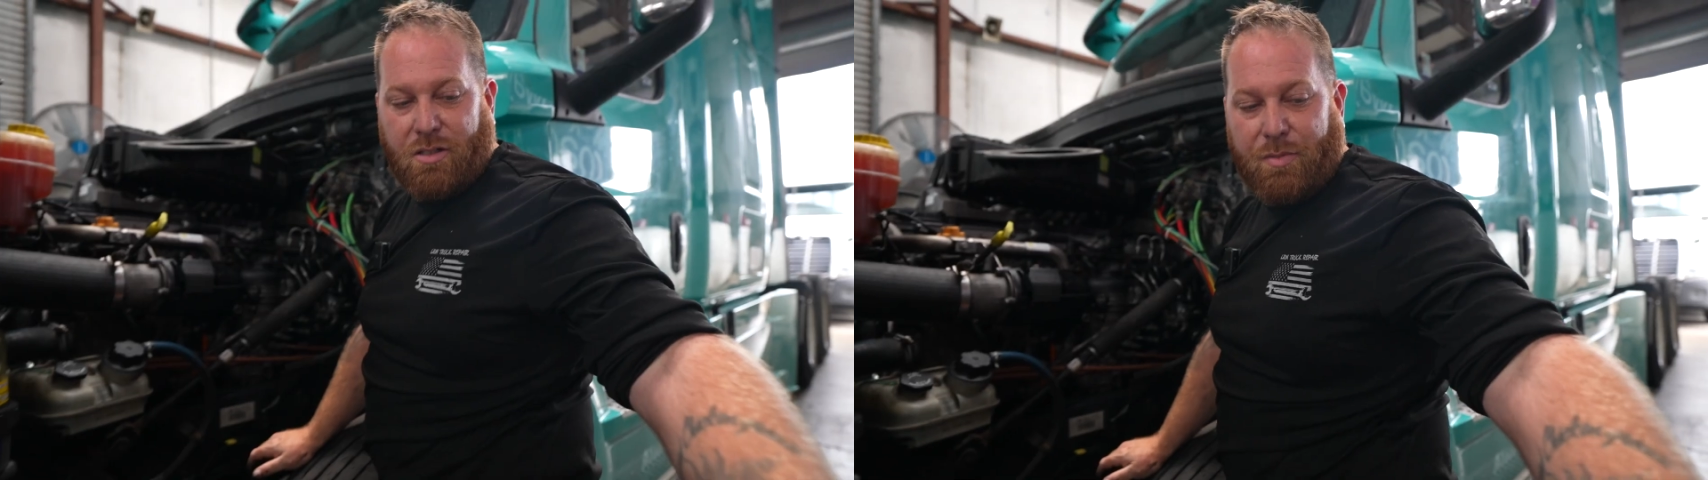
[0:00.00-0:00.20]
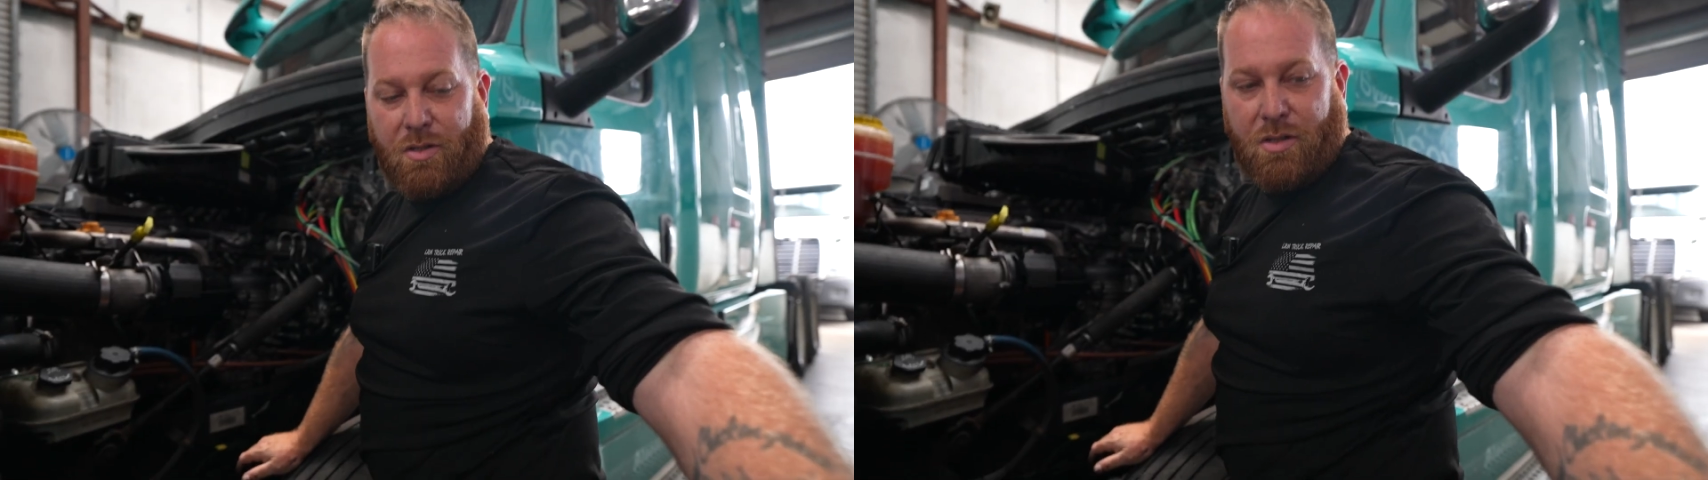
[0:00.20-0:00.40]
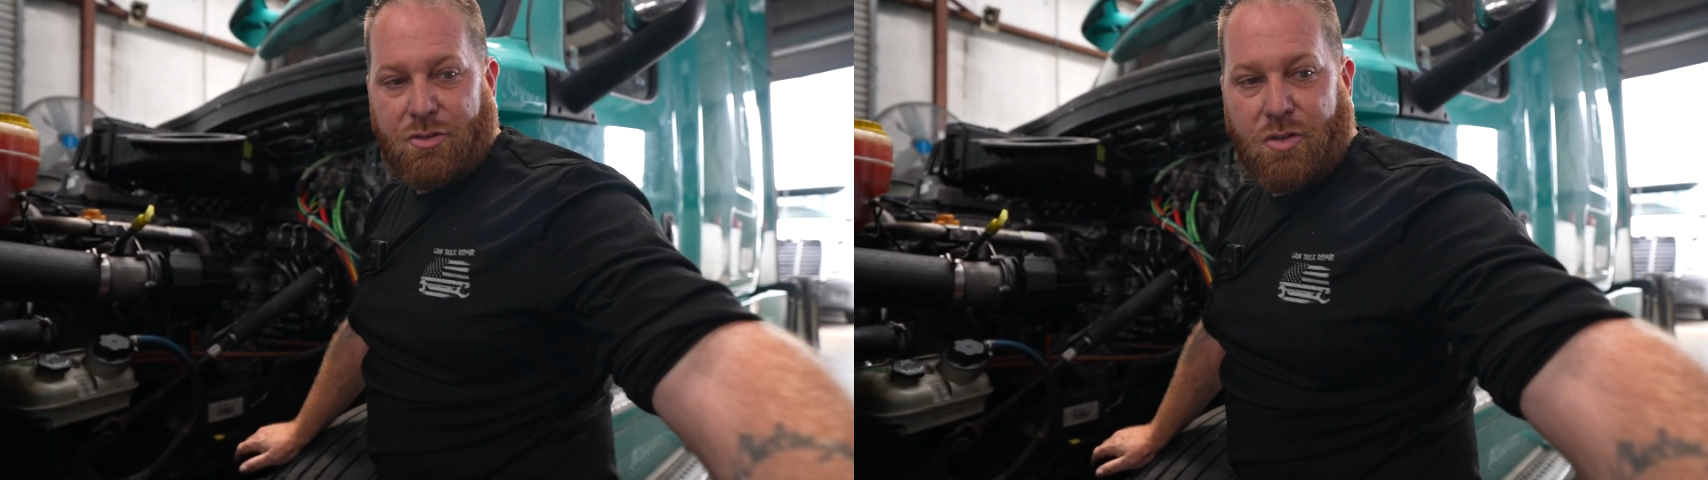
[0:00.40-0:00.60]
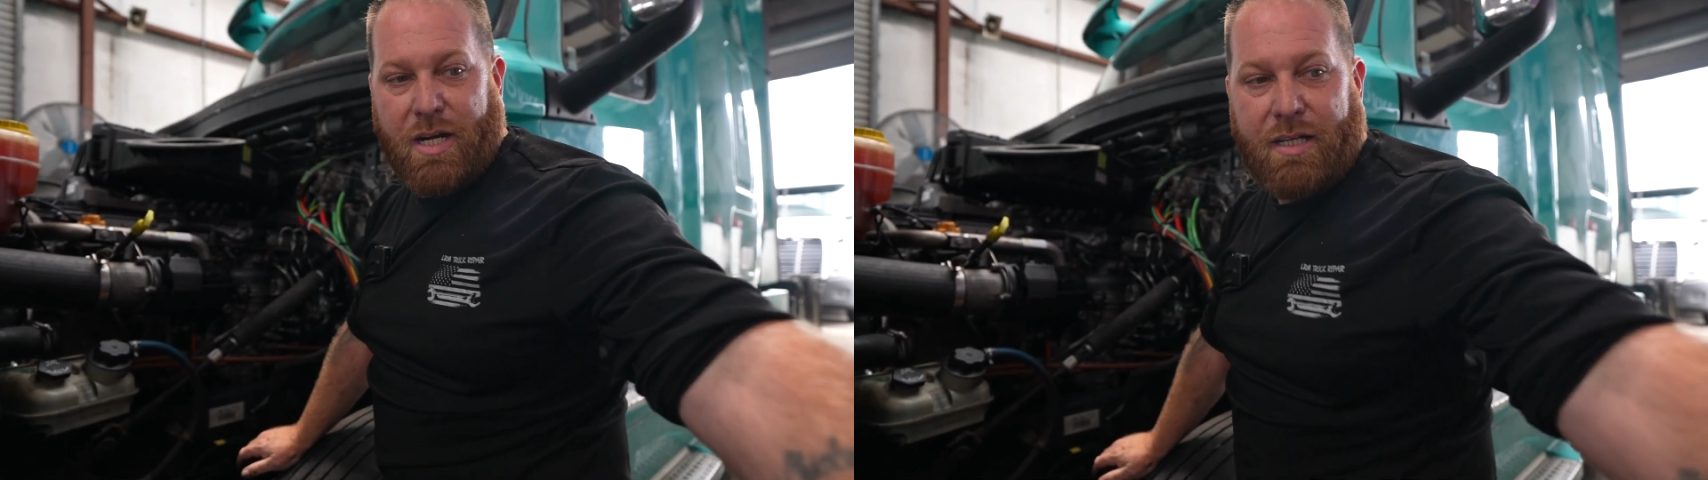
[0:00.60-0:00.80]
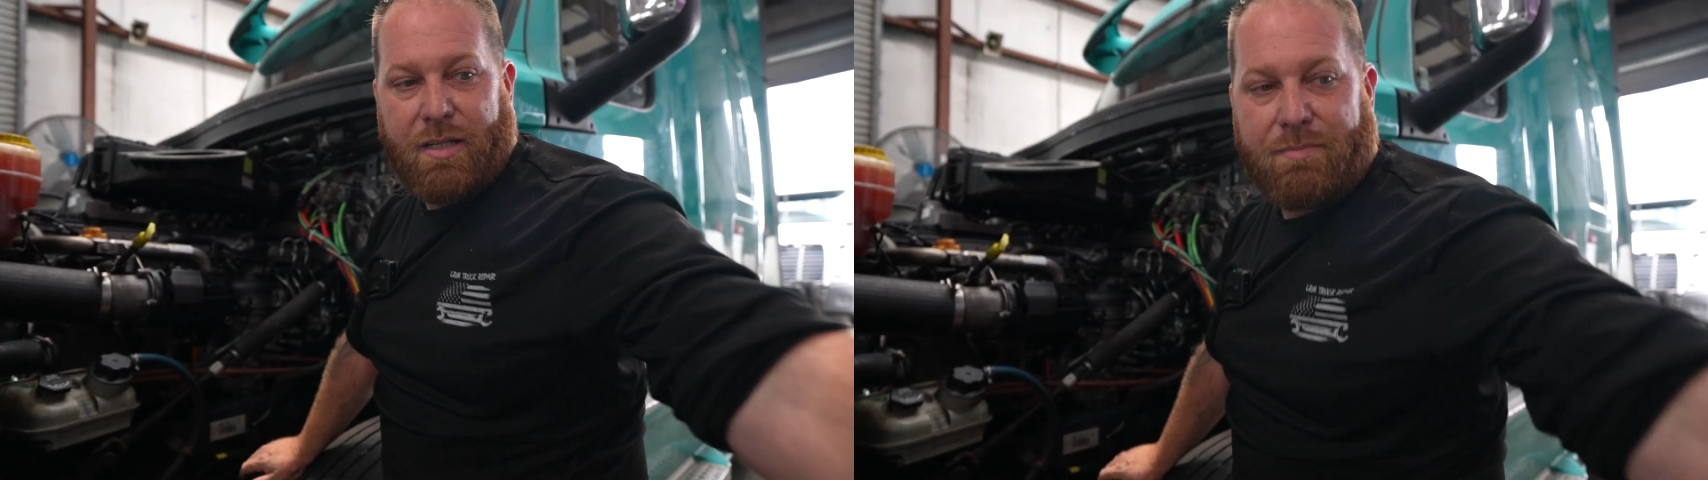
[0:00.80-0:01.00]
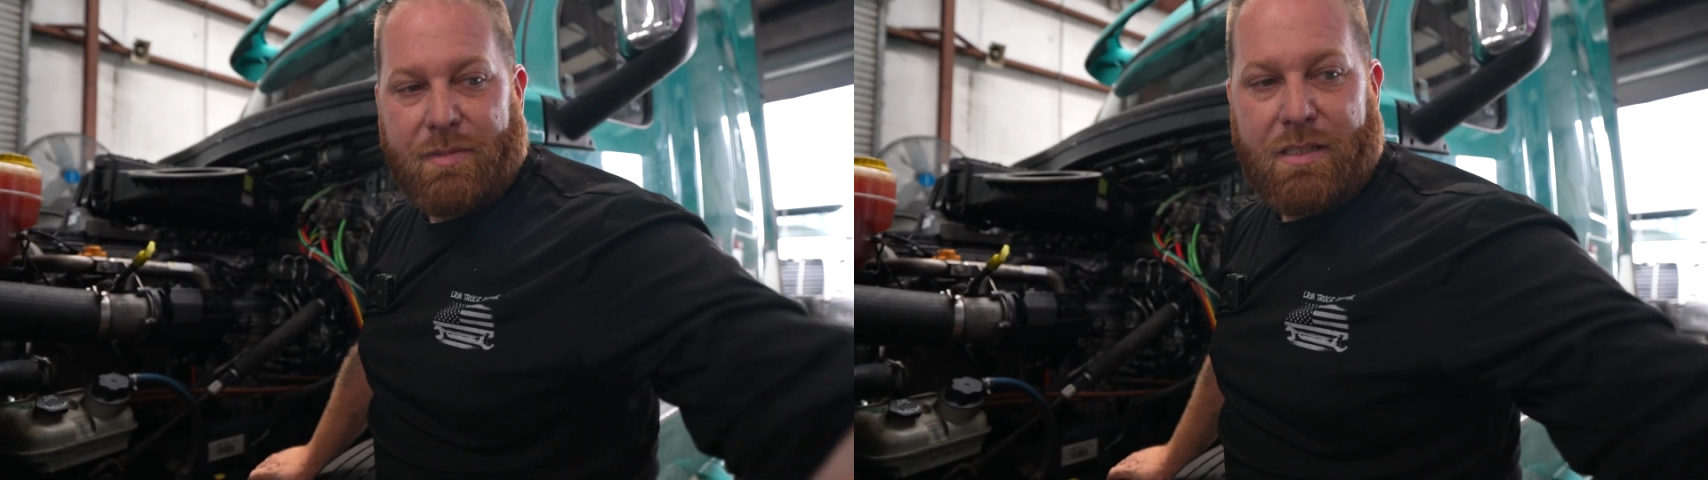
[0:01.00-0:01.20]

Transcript: gonna be all dried up